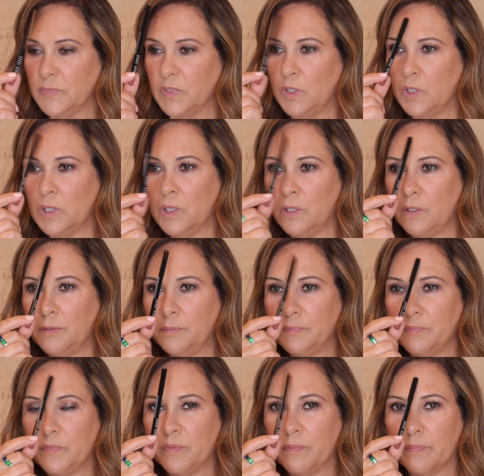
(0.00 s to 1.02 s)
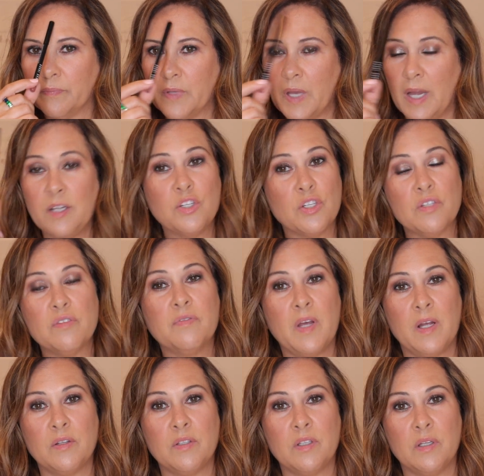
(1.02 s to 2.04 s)
Girl, I just
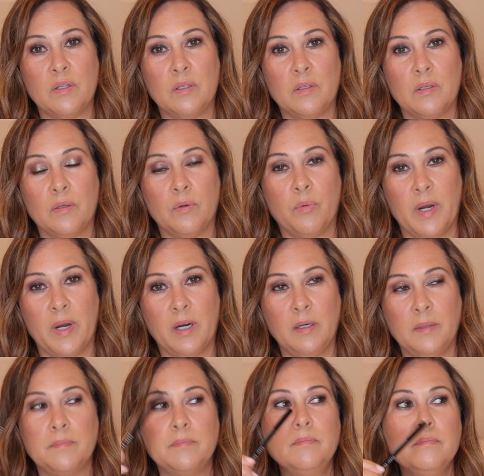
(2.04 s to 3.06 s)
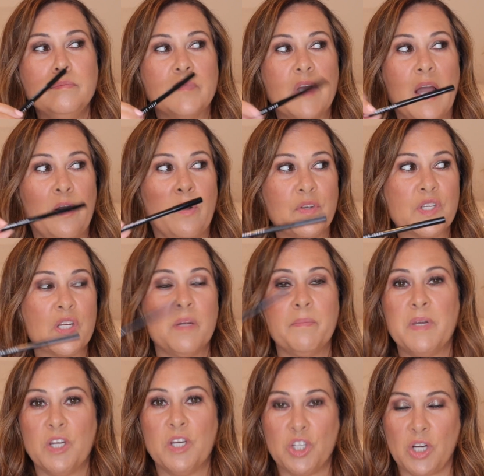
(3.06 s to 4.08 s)
found it. Where? I know it's gonna
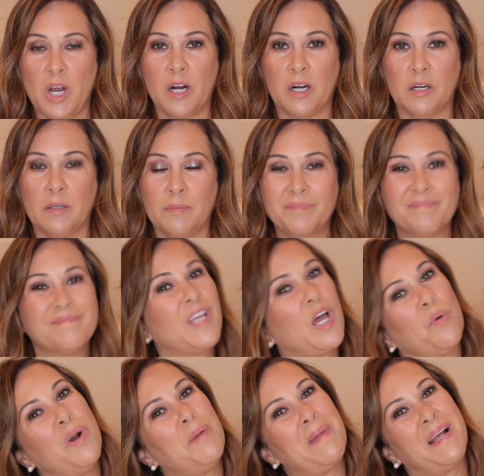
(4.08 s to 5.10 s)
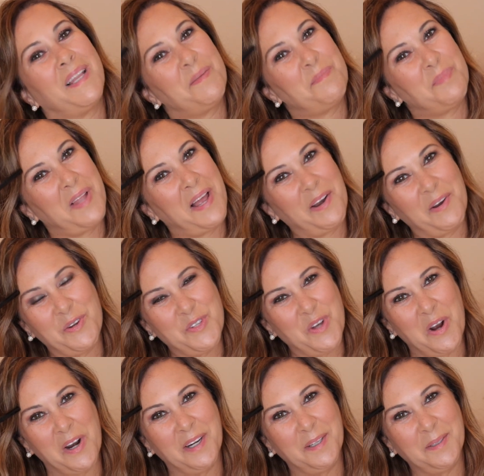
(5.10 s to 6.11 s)
be a shocker. Where my lip liners
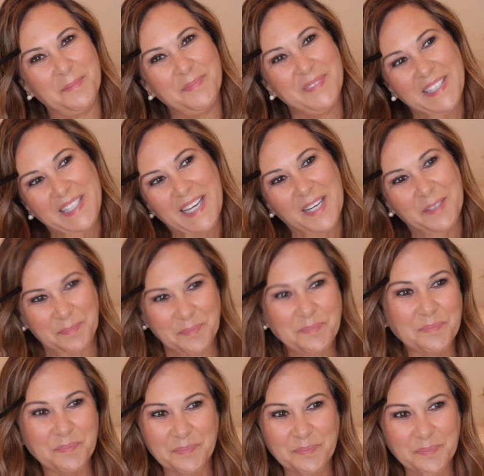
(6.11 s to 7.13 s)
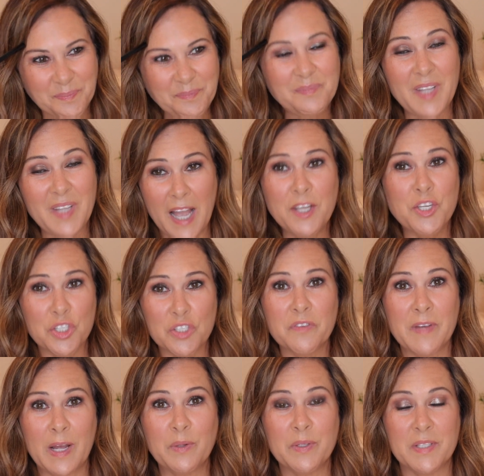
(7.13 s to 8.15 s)
are. Yeah, I just
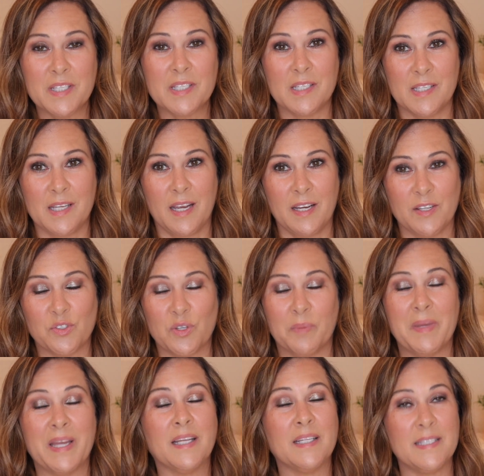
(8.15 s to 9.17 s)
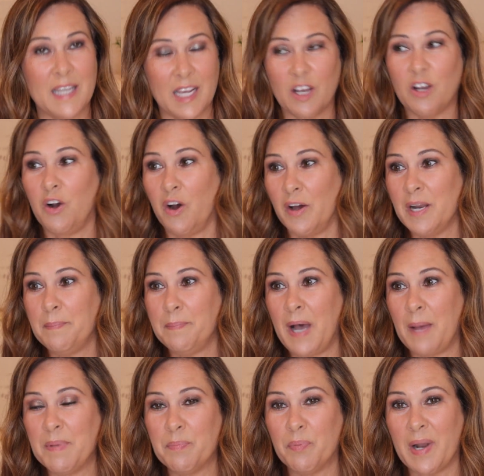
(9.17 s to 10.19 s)
found it today. So I'm like, daggone it,
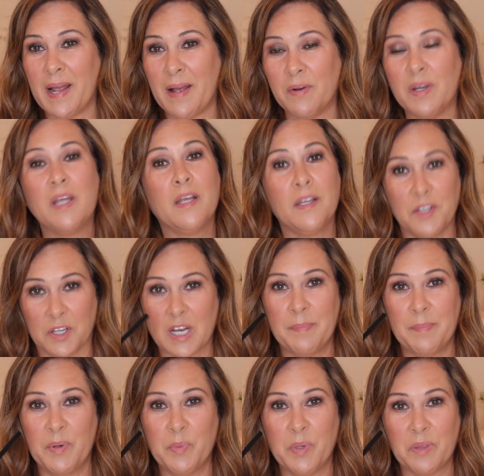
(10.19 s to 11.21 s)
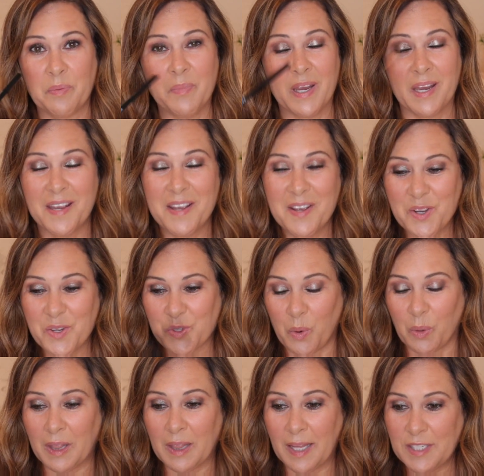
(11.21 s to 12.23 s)
Bobbi Brown, you're coming with me.
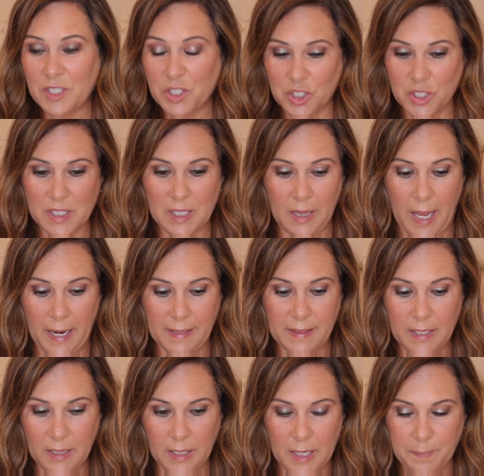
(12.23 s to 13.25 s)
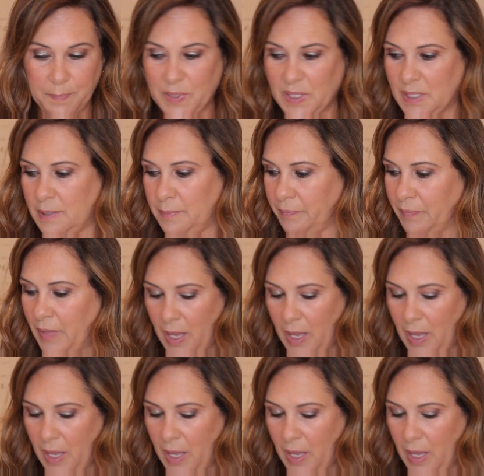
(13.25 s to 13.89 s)
So let's just line the lips.